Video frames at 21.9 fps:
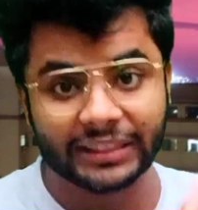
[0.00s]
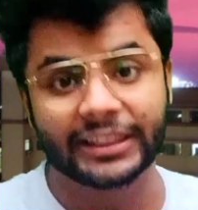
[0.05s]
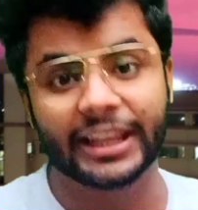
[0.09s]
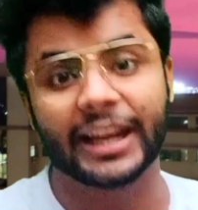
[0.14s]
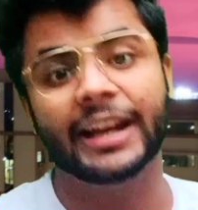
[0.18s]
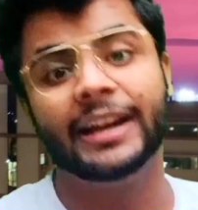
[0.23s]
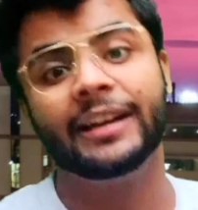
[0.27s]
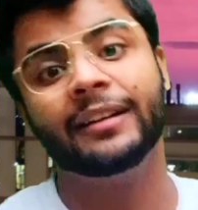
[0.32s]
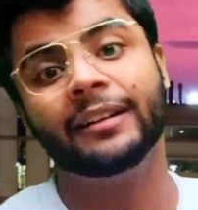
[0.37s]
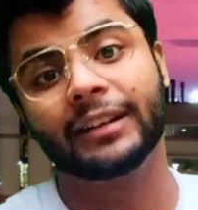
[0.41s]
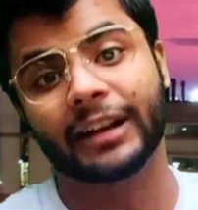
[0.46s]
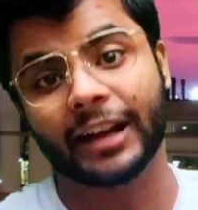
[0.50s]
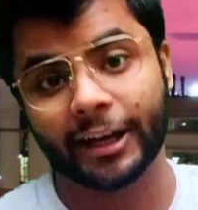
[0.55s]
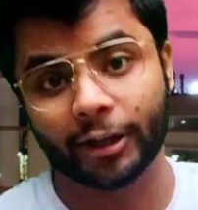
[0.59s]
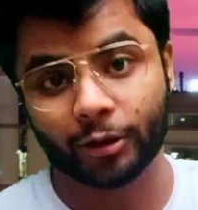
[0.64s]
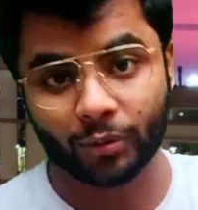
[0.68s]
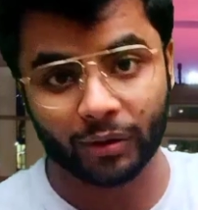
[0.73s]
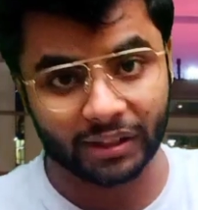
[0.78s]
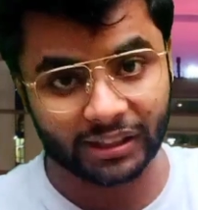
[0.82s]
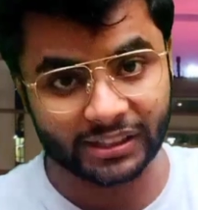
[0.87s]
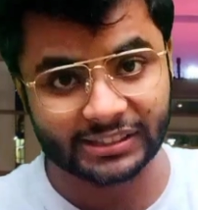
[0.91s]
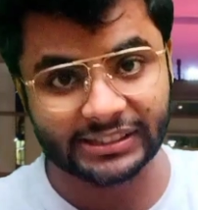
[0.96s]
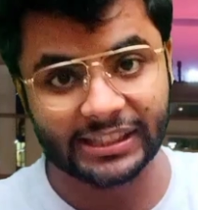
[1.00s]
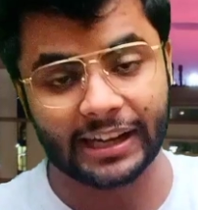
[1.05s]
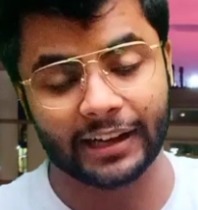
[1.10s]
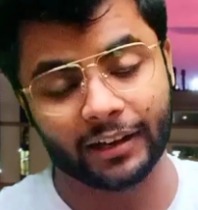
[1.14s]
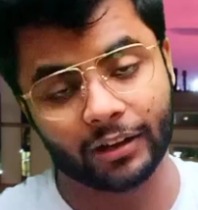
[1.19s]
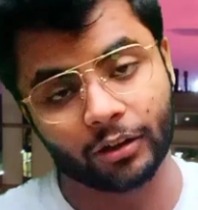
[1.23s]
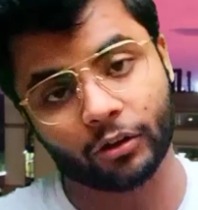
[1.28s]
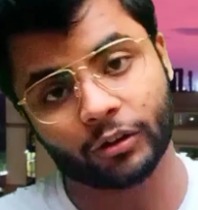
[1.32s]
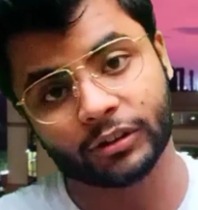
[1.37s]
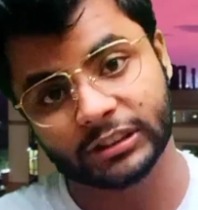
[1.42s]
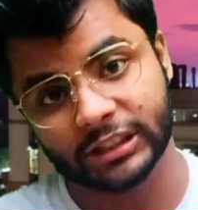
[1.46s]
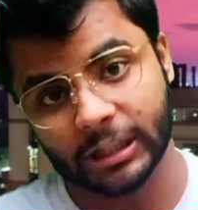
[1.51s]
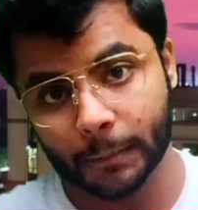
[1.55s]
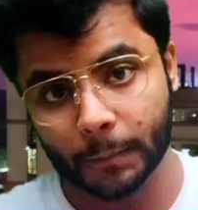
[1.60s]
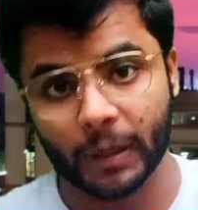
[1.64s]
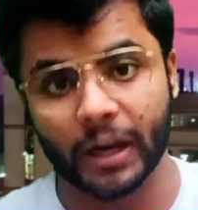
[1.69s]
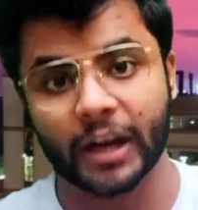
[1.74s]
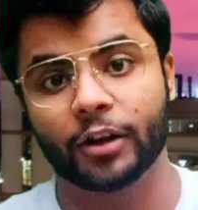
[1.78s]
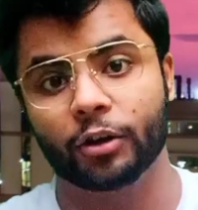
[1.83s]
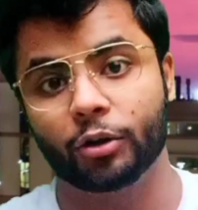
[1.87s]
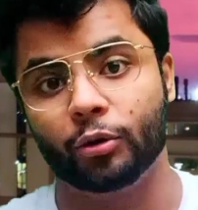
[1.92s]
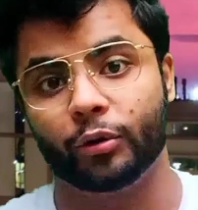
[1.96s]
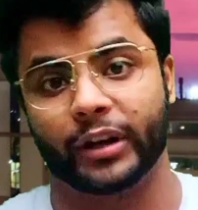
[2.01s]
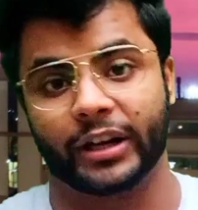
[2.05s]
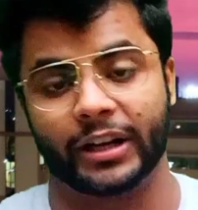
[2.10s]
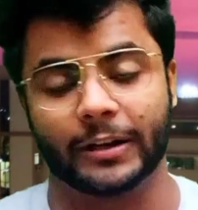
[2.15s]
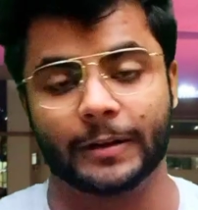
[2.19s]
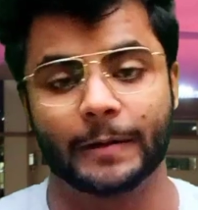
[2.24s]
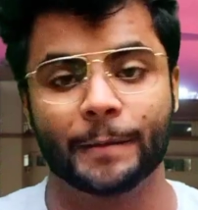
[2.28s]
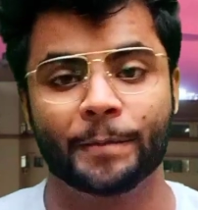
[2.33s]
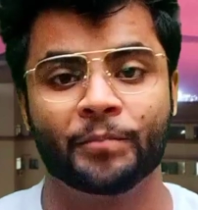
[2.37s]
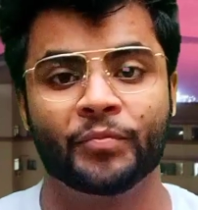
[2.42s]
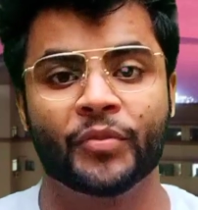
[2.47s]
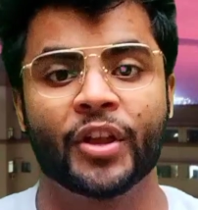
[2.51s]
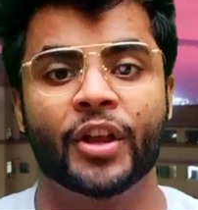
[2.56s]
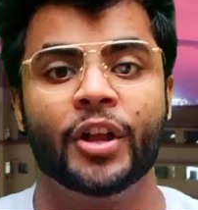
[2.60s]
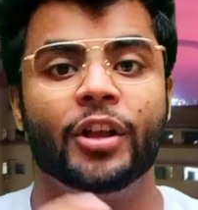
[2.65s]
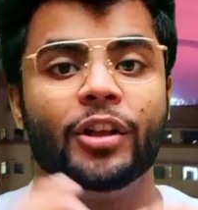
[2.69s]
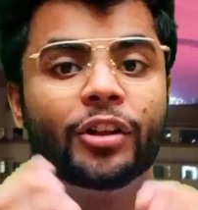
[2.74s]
and then try to understand the concept and do it.